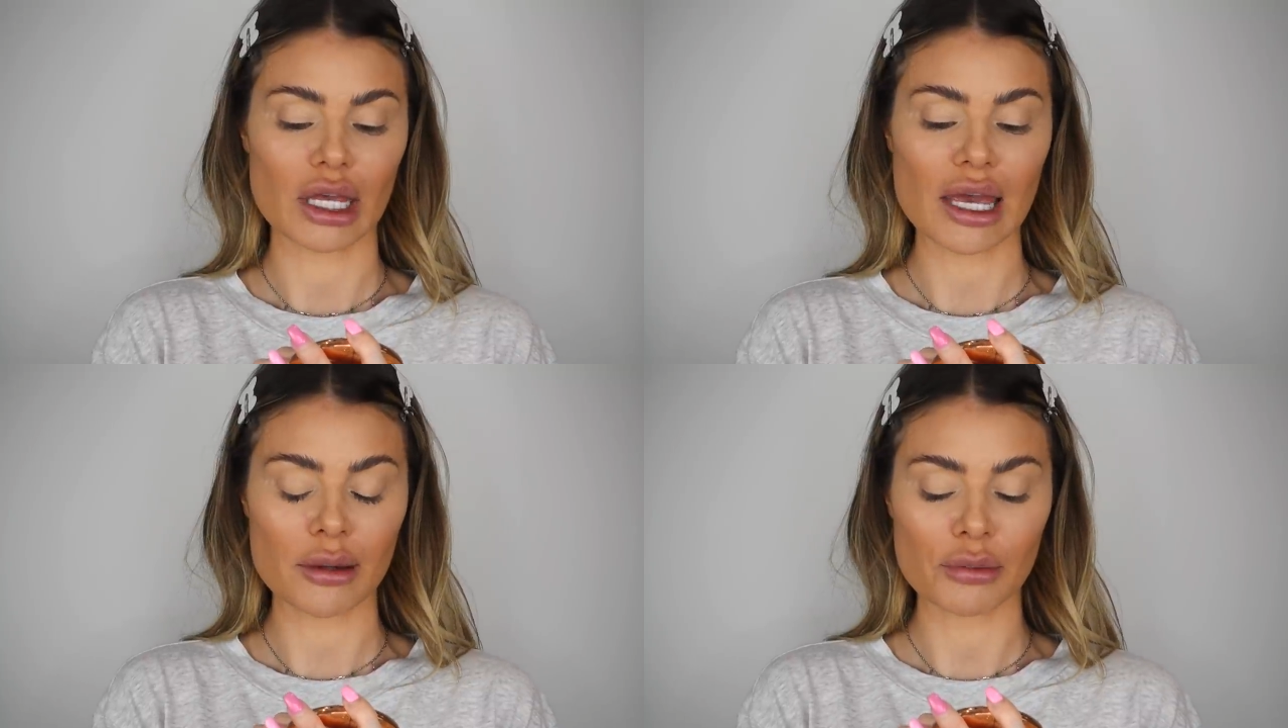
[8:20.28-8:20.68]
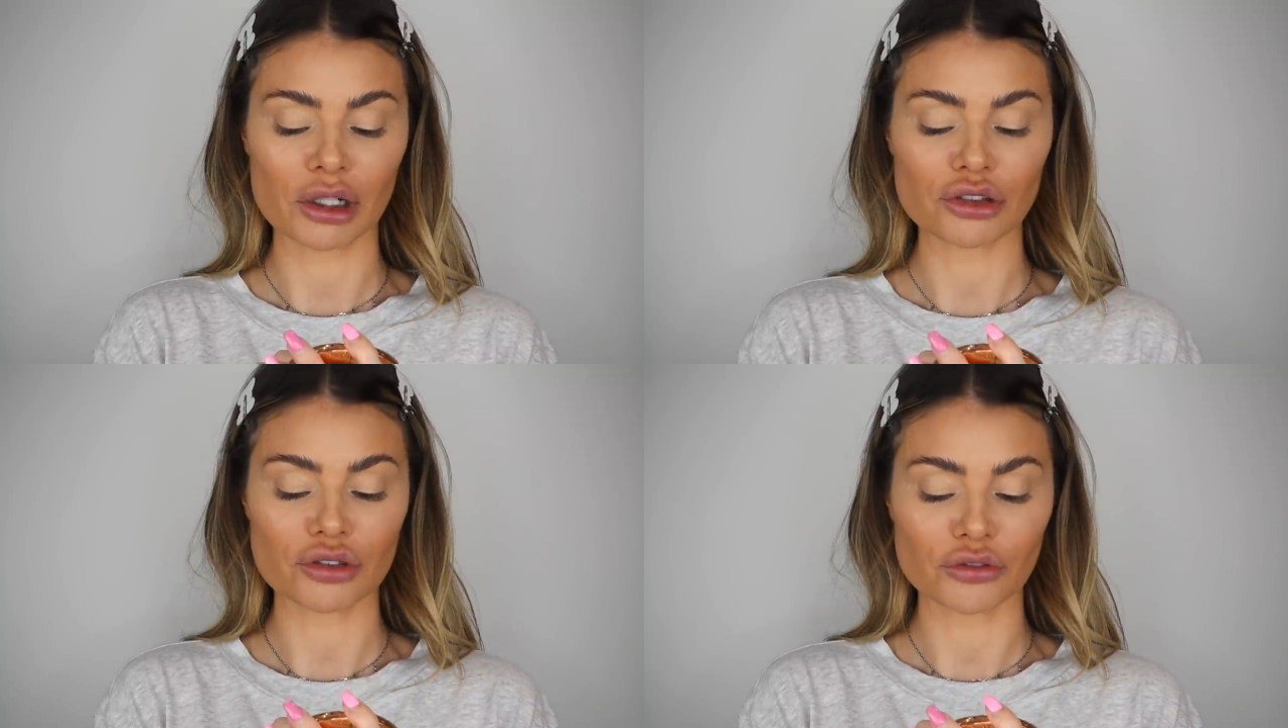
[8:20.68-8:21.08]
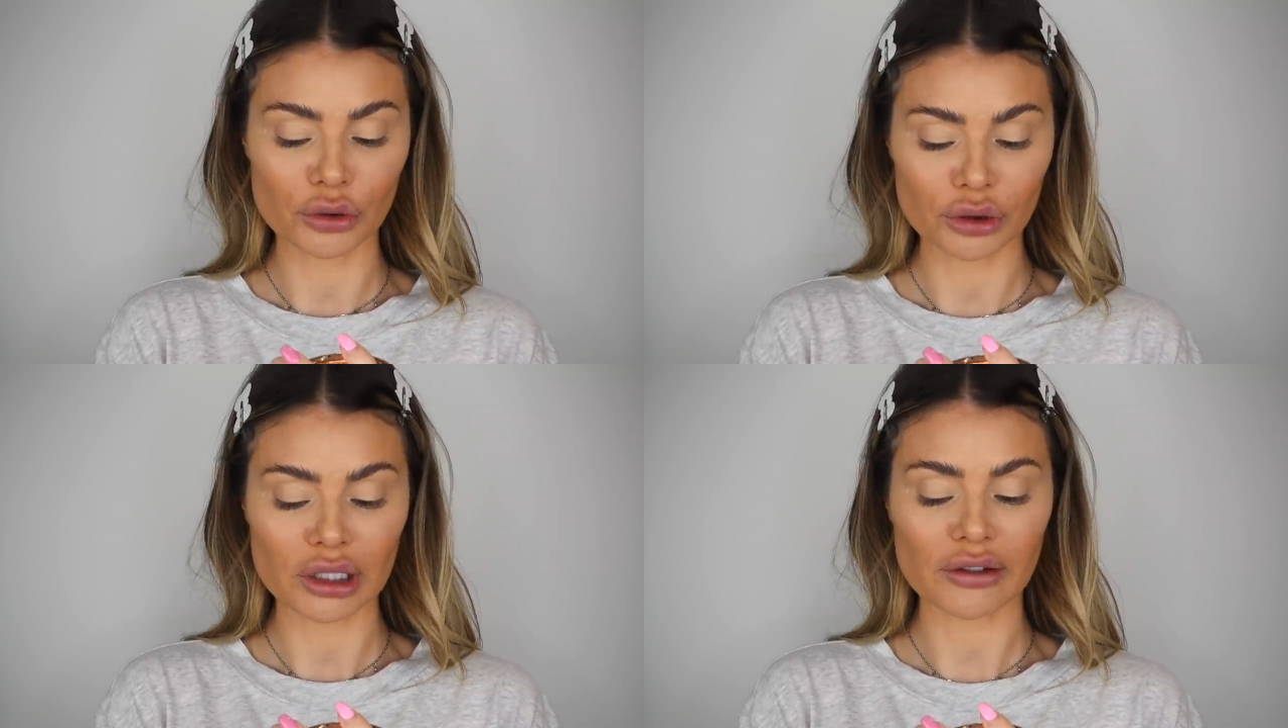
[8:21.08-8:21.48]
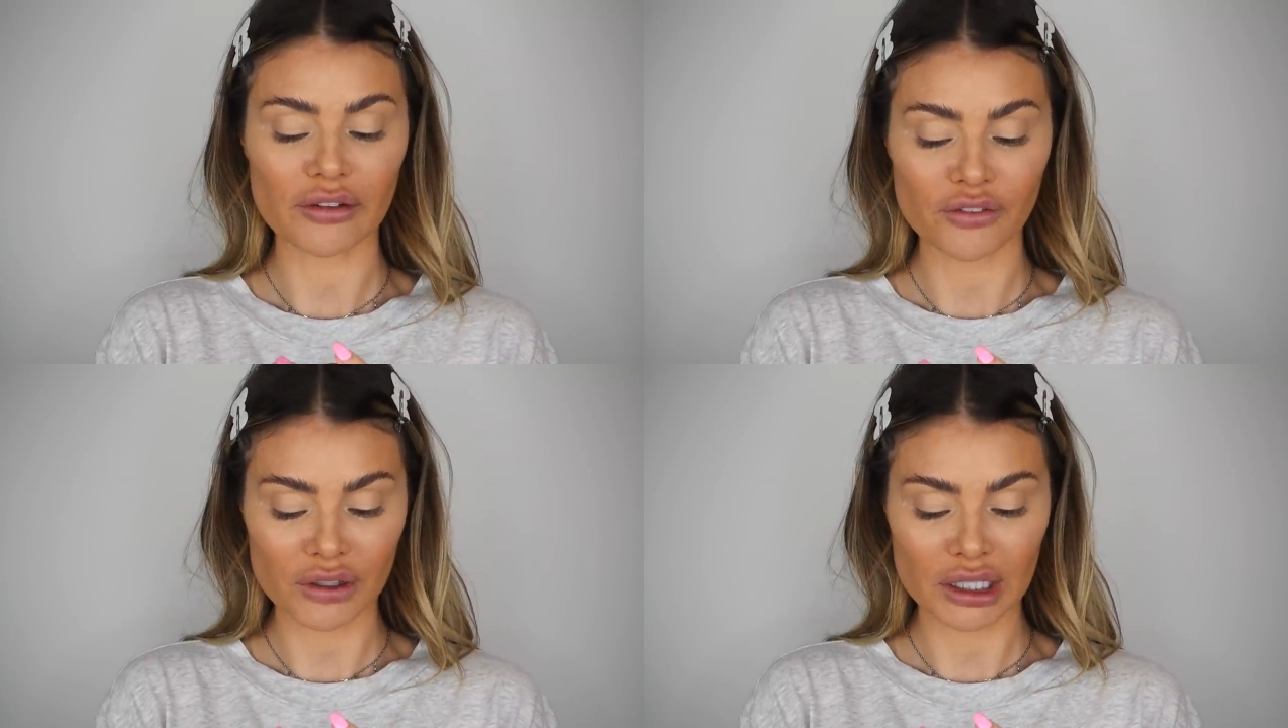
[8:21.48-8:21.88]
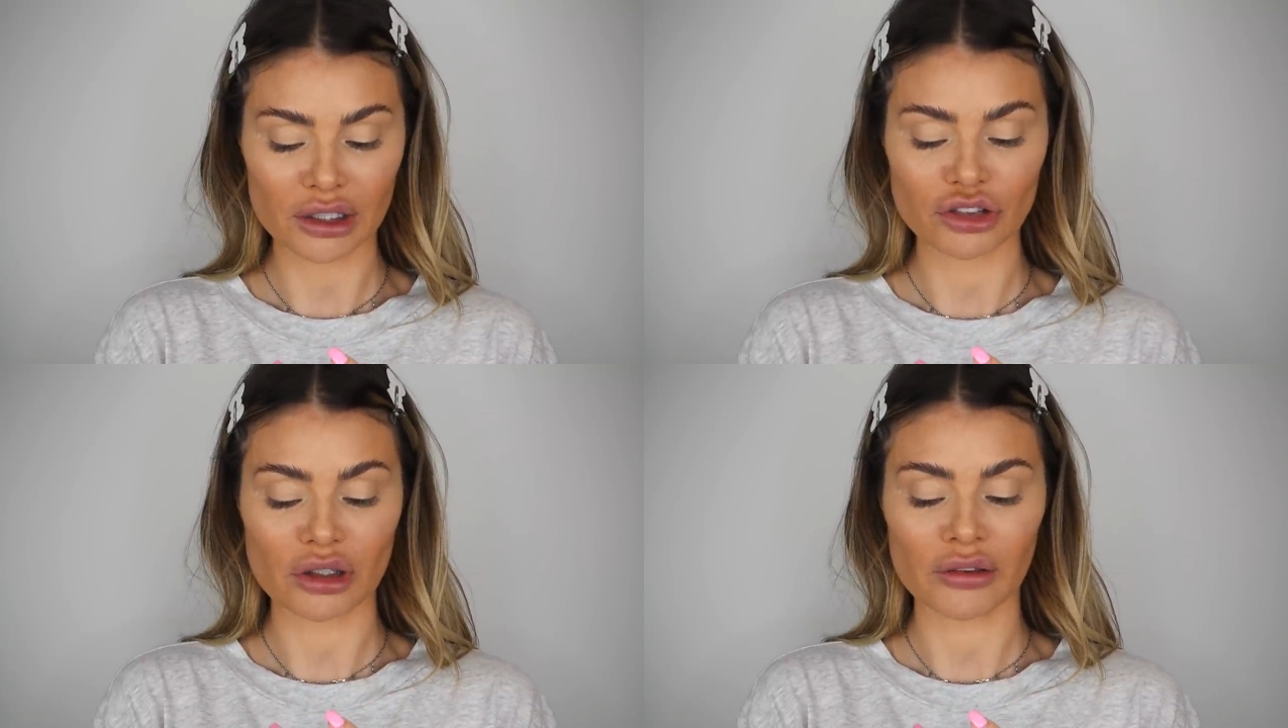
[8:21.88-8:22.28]
Airbrush Flawless
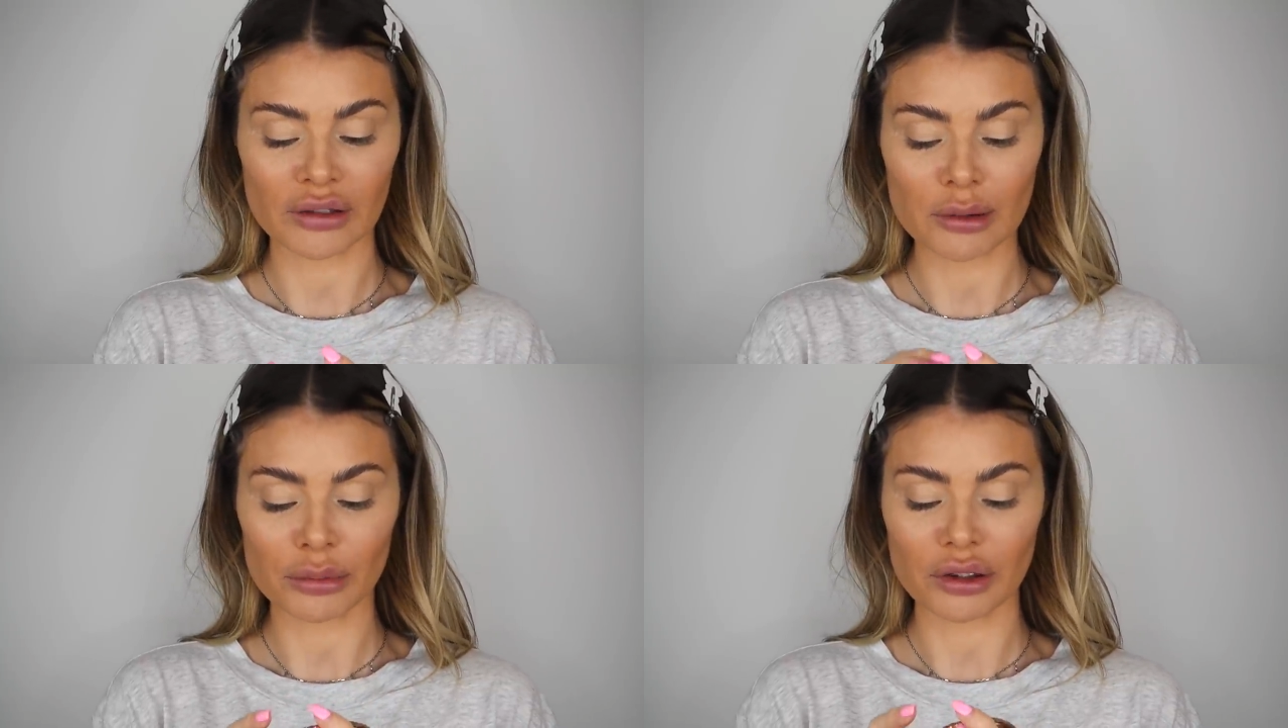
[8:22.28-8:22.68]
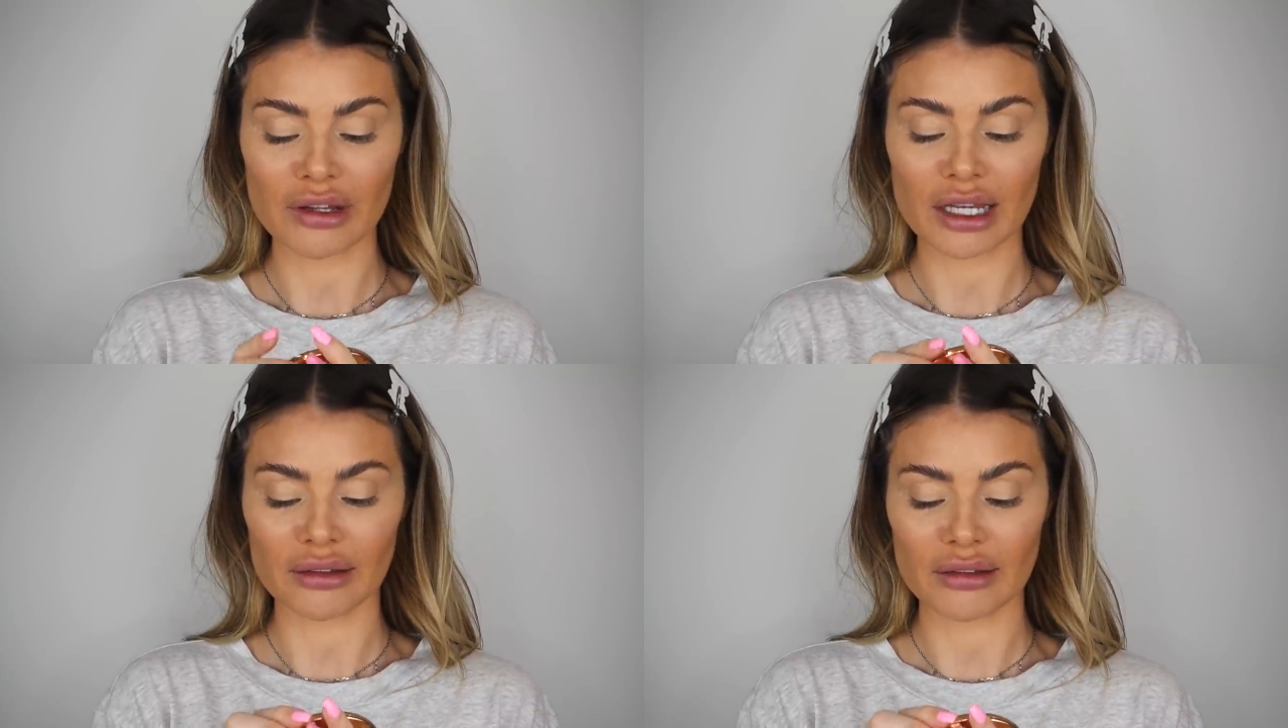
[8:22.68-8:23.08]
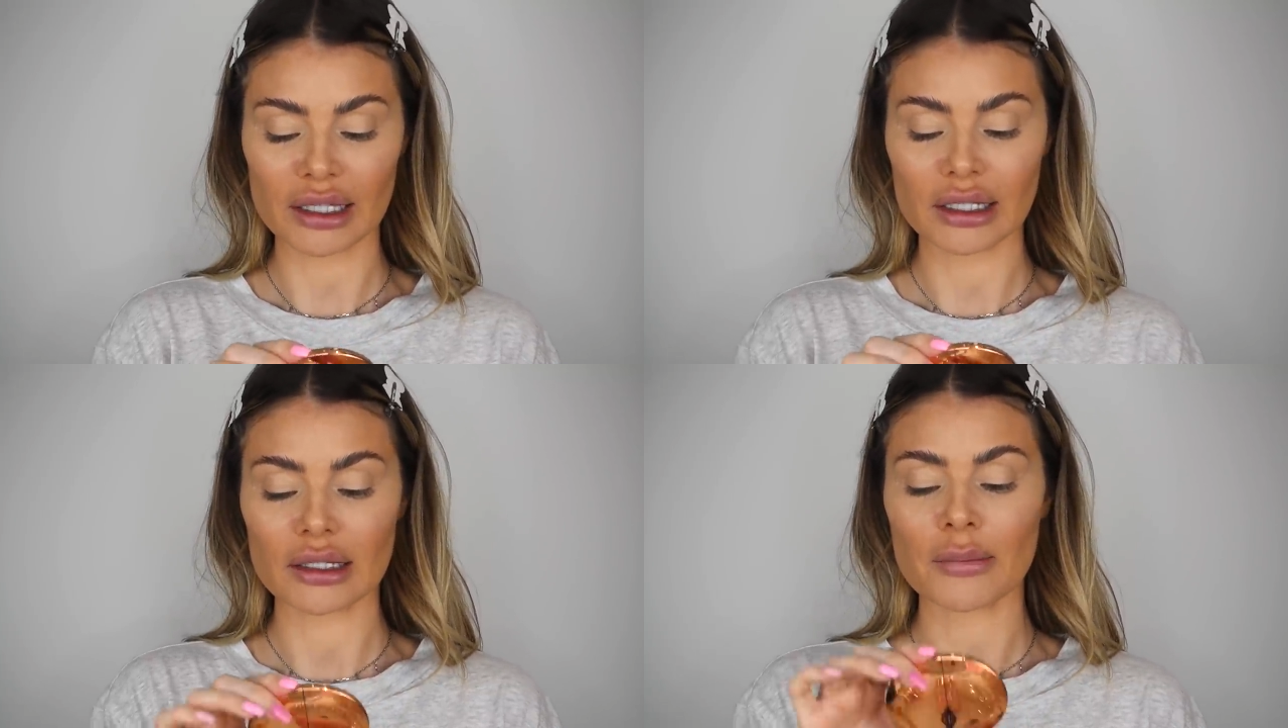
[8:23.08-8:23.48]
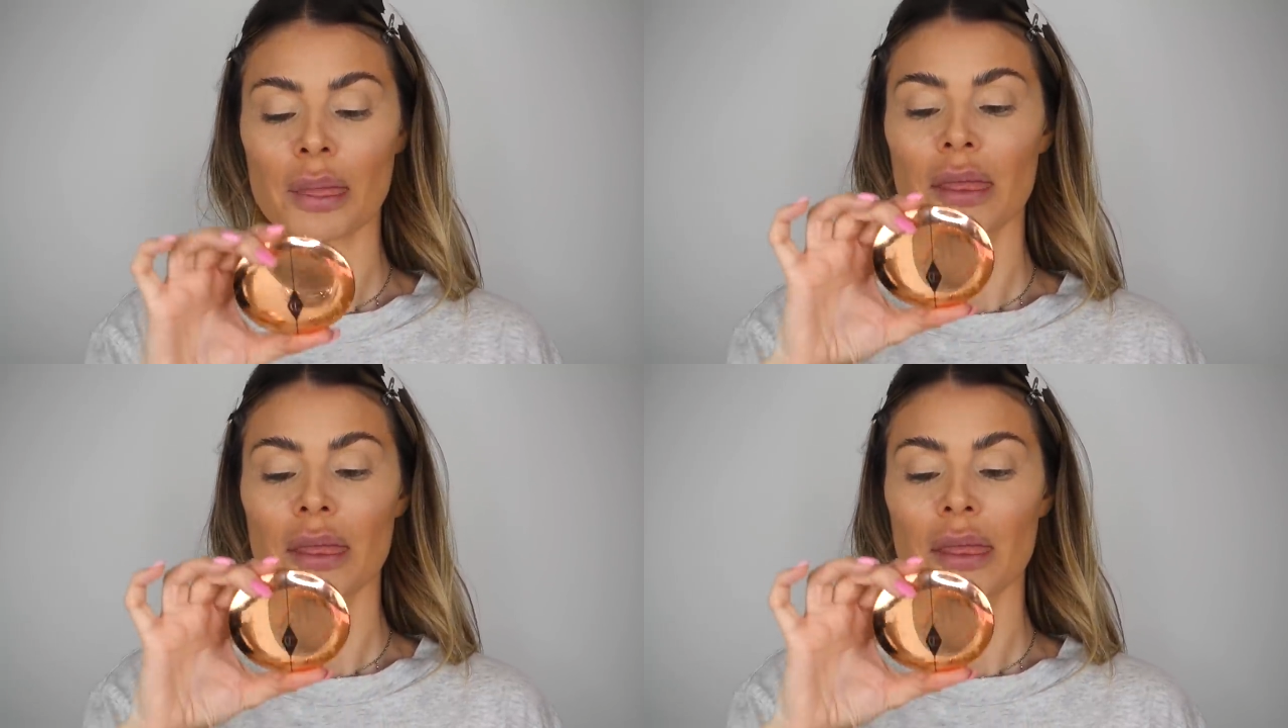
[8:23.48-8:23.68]
Finish Skin Perfecting